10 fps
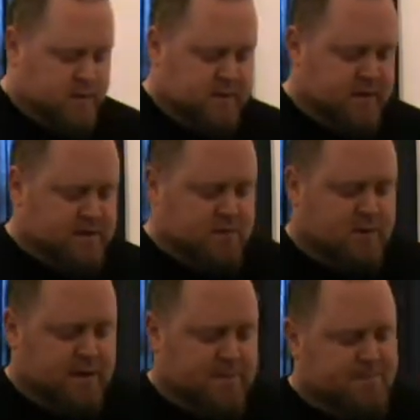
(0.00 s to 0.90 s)
stick
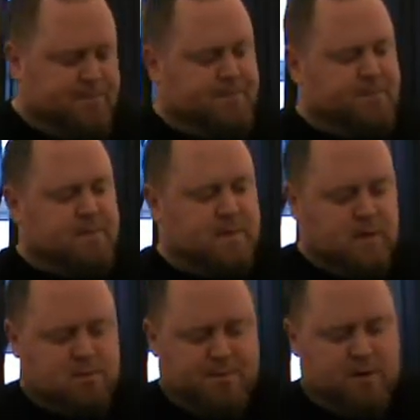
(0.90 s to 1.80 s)
to
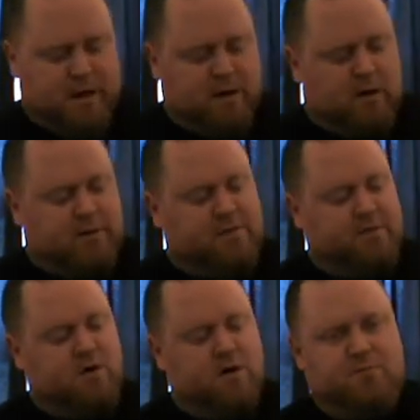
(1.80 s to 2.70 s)
my pint
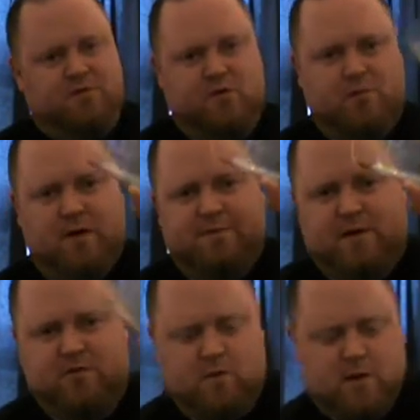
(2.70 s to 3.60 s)
glasses. I've got a Bristol Beer
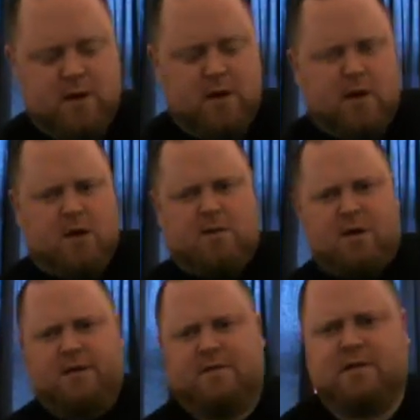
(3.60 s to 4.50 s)
Factory one, but
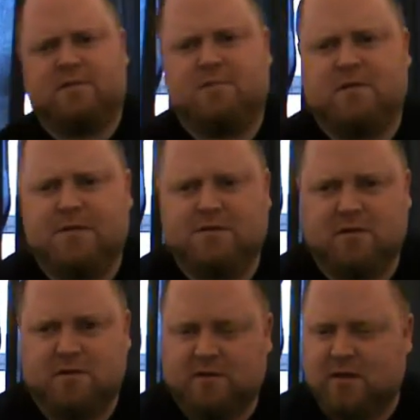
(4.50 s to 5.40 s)
I need to get some
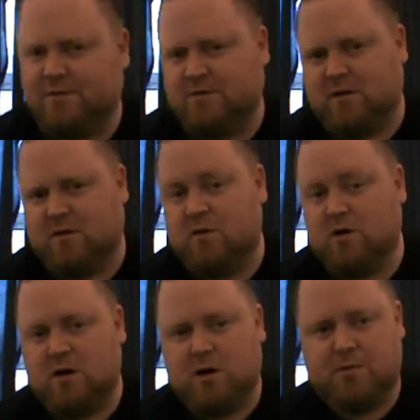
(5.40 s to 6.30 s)
snifters and stuff, so
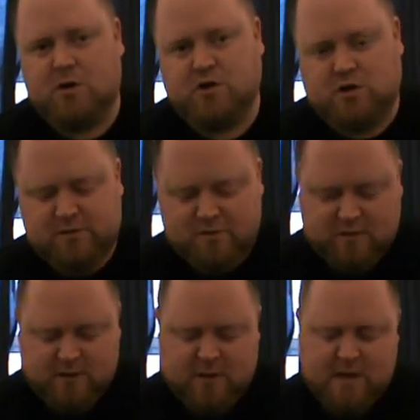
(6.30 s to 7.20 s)
I apologise for
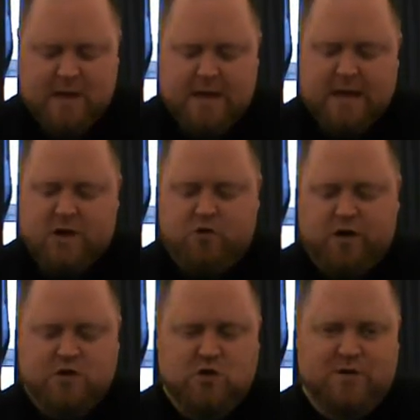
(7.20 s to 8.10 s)
the
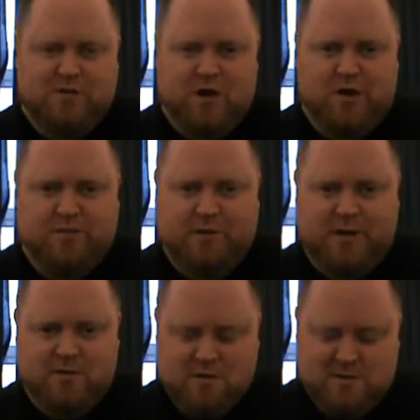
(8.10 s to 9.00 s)
incorrect use of glassware.